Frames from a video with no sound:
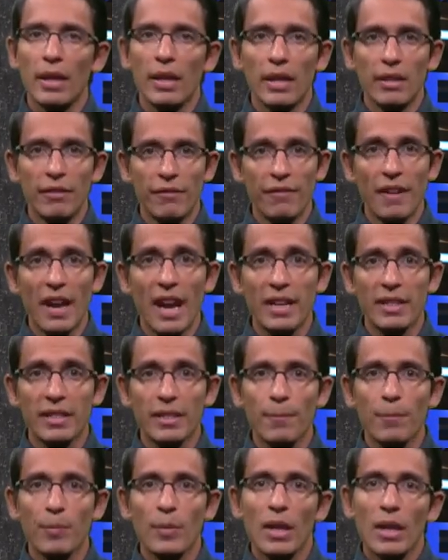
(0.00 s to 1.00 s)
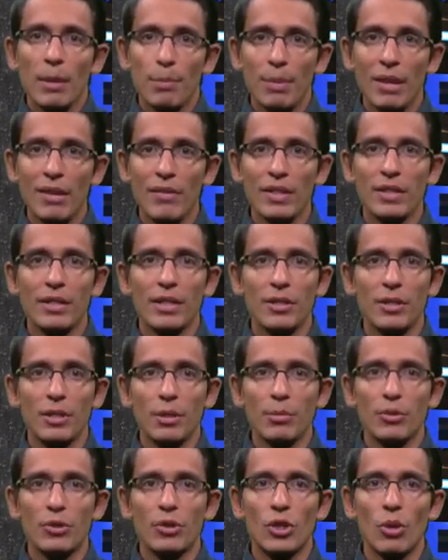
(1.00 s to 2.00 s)
In fact, PV
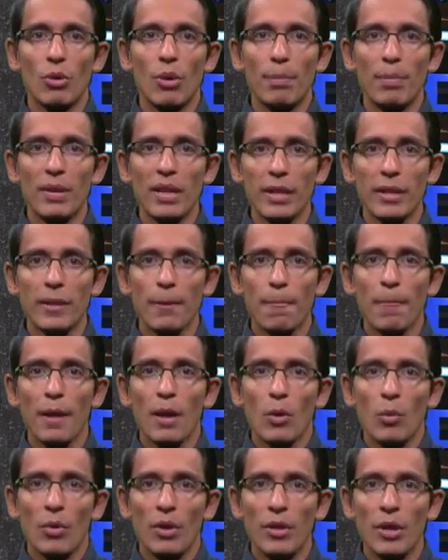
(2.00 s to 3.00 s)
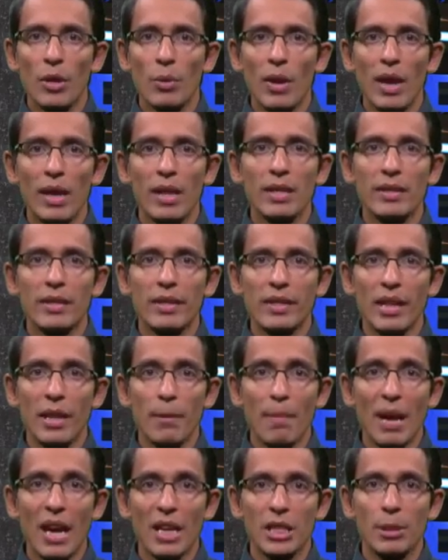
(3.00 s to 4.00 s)
systems show a peak when the irradiance is at
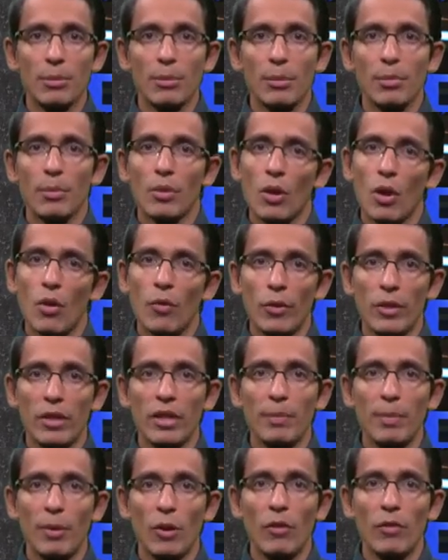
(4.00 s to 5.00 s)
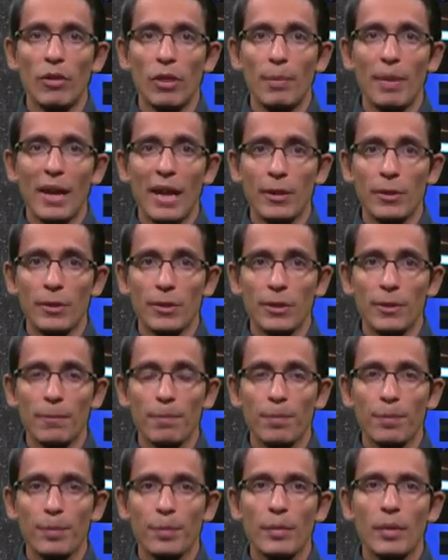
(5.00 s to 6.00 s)
maximum over the panels.
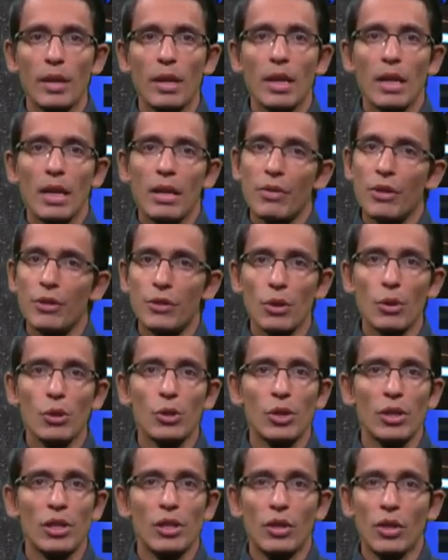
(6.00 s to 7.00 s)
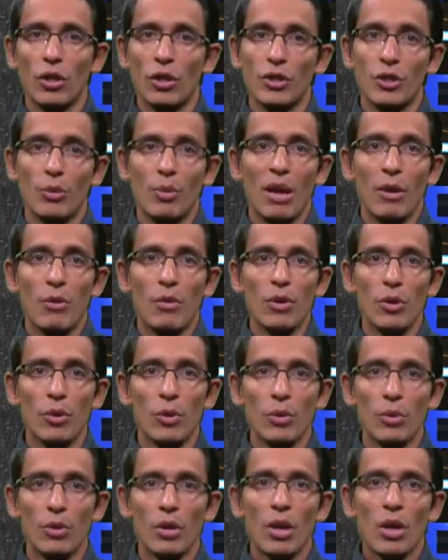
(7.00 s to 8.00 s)
This usually occurs around
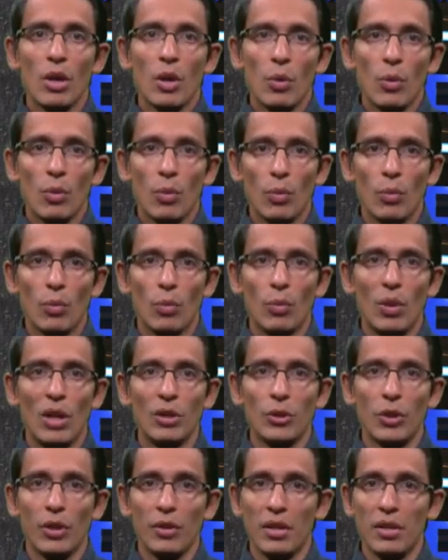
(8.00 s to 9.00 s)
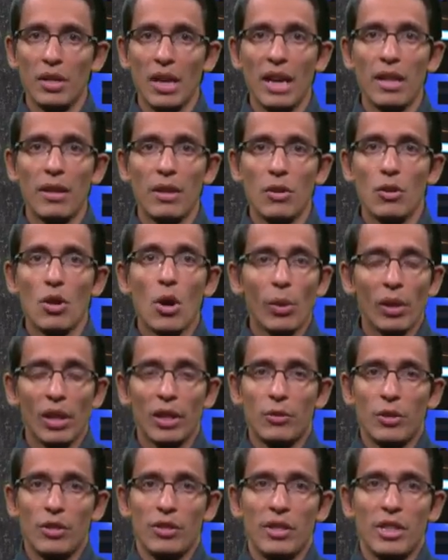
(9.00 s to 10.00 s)
noon, while during the night no
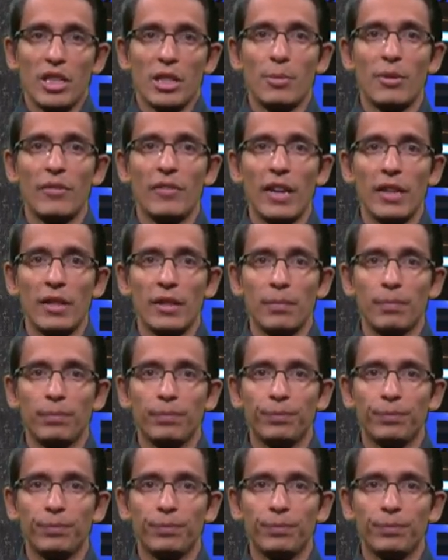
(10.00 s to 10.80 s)
electricity is provided.